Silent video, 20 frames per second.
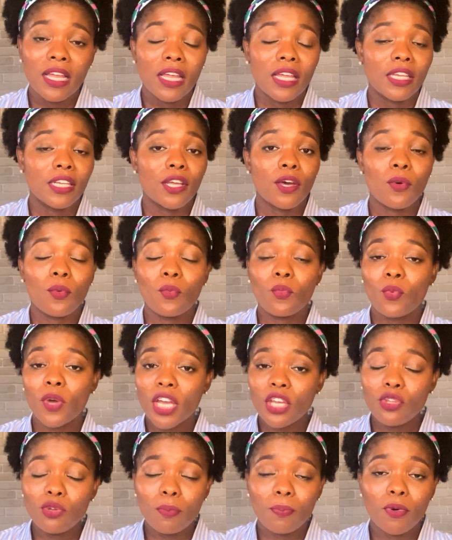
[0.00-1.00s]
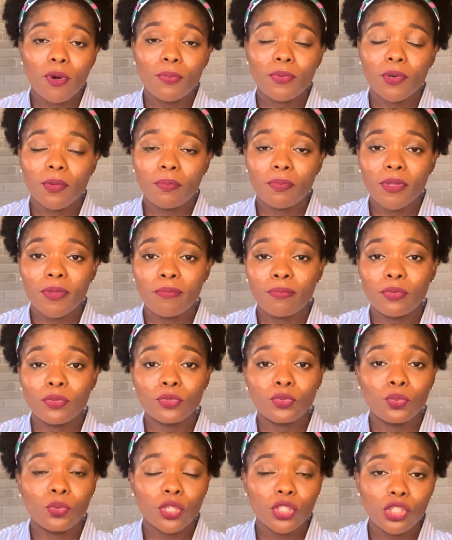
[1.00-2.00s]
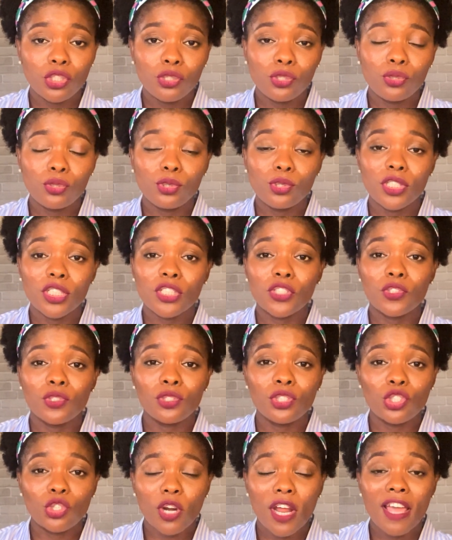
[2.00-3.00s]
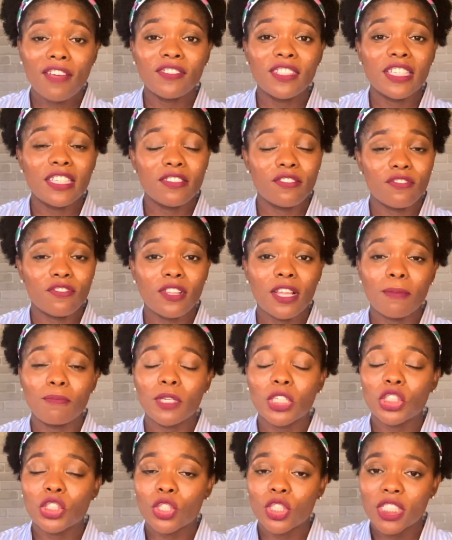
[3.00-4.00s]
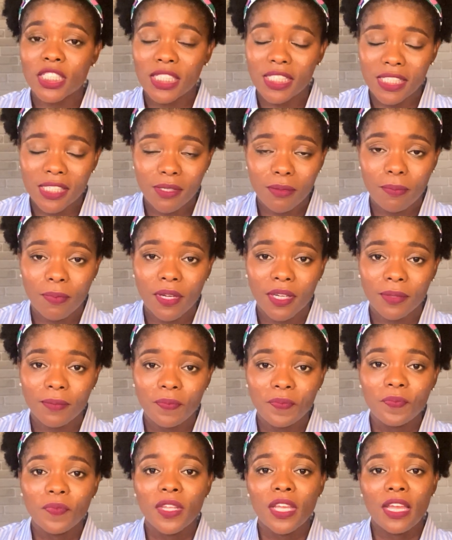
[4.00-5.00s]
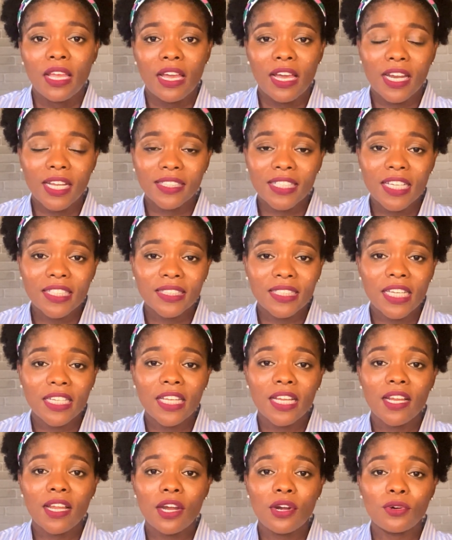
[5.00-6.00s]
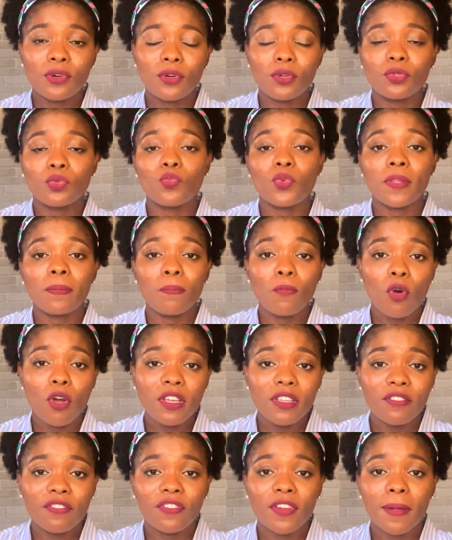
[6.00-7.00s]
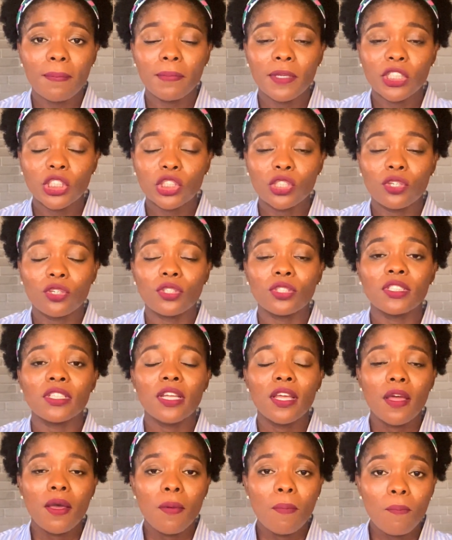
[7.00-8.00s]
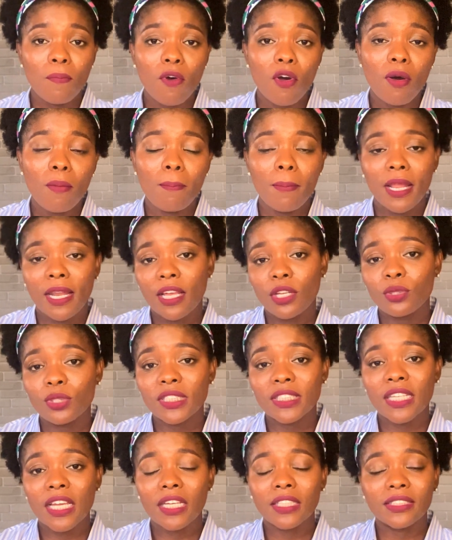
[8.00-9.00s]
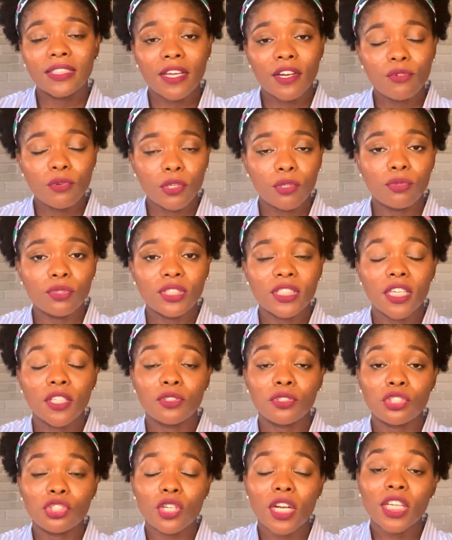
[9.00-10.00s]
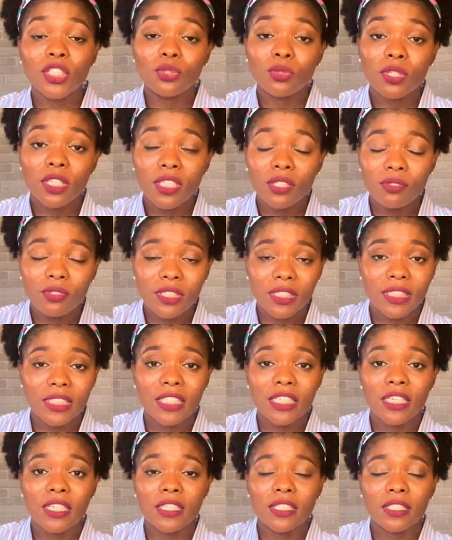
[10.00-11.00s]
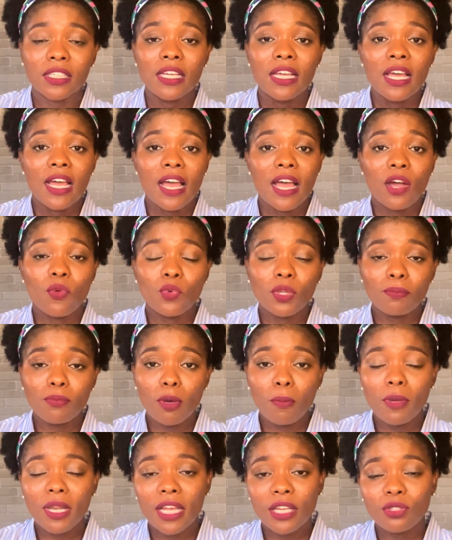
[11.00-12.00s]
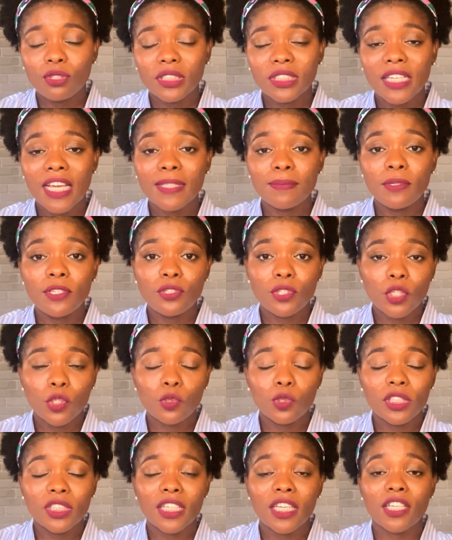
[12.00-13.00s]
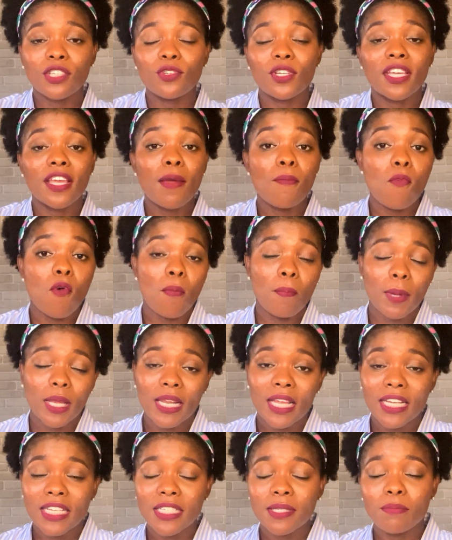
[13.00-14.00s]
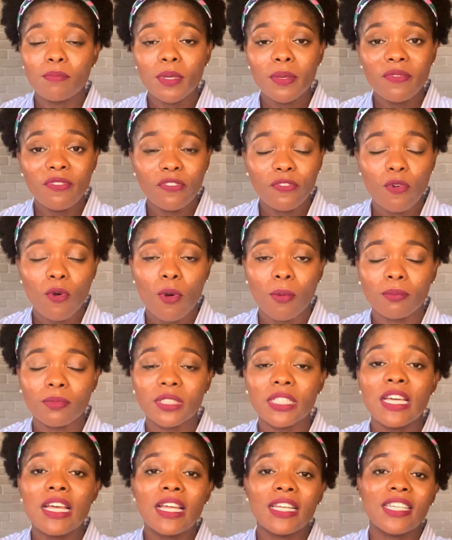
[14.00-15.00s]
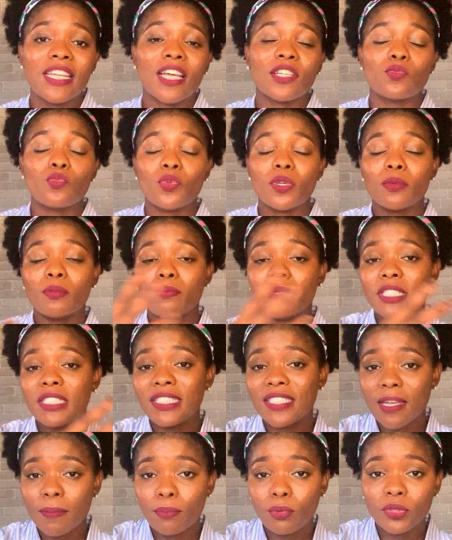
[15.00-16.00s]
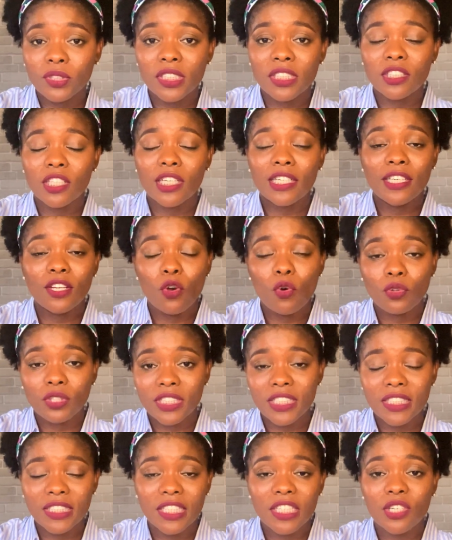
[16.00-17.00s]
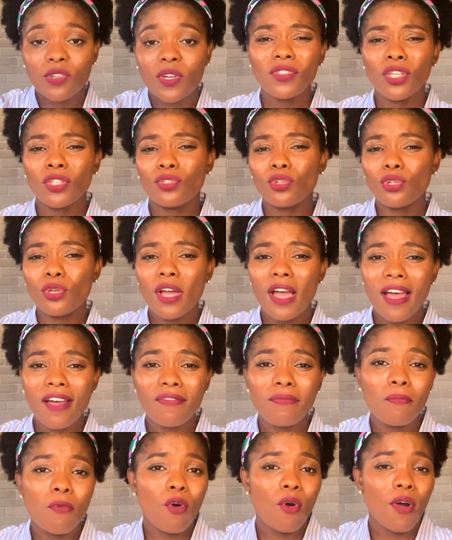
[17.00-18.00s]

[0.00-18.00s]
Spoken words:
Now, when you pop your pimples, what you do is you drive the inflammation deeper. And as I said earlier on, with more inflammation, more melanocytes are recruited to try to heal the skin. And with more melanocytes being recruited, you get more melanin being formed that will be deposited on this area. So you have more